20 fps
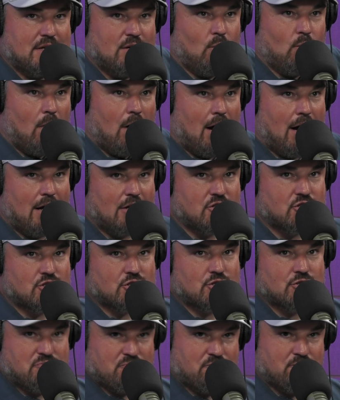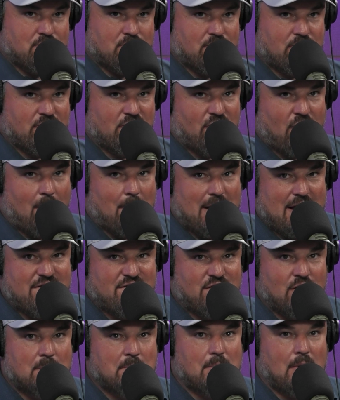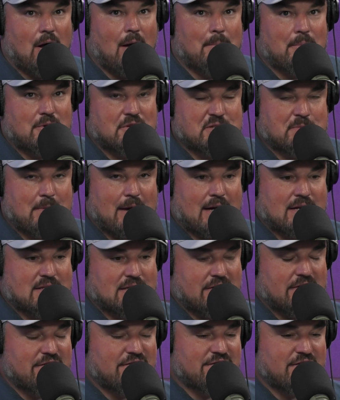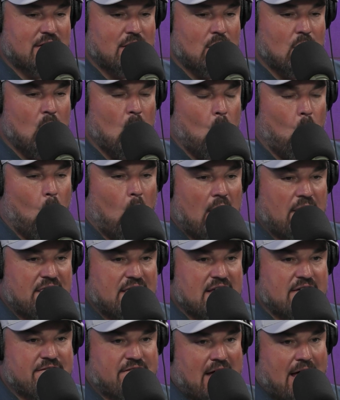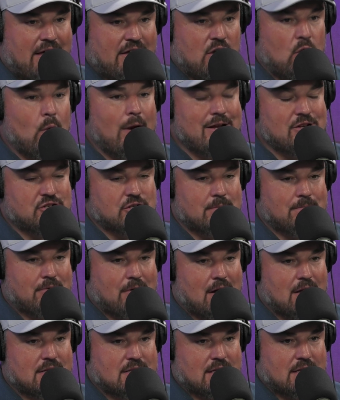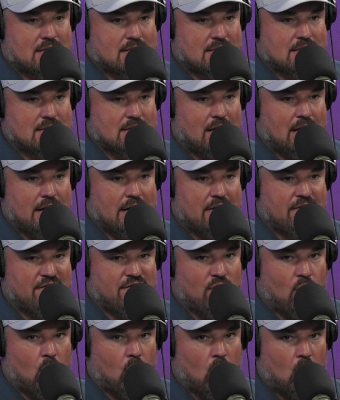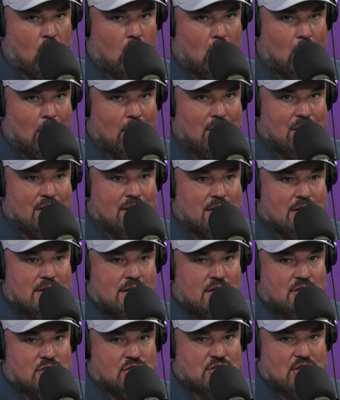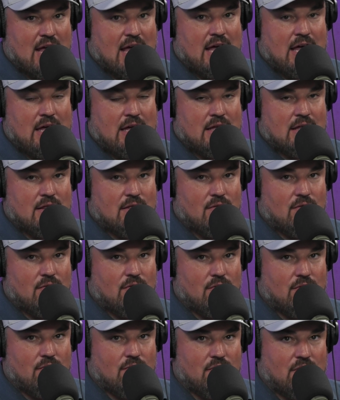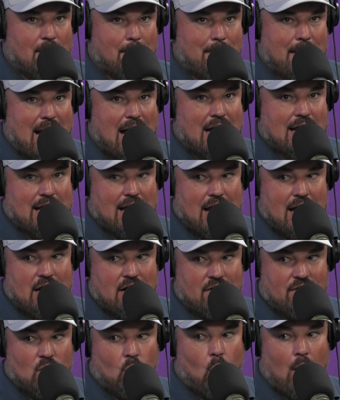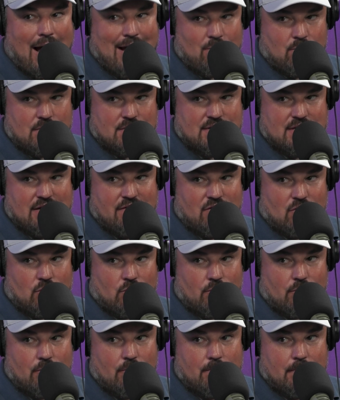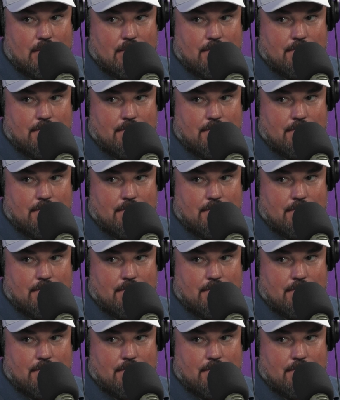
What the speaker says: to watch from a football perspective what the evaluation process is like for, say, the back end of the wide receiver group.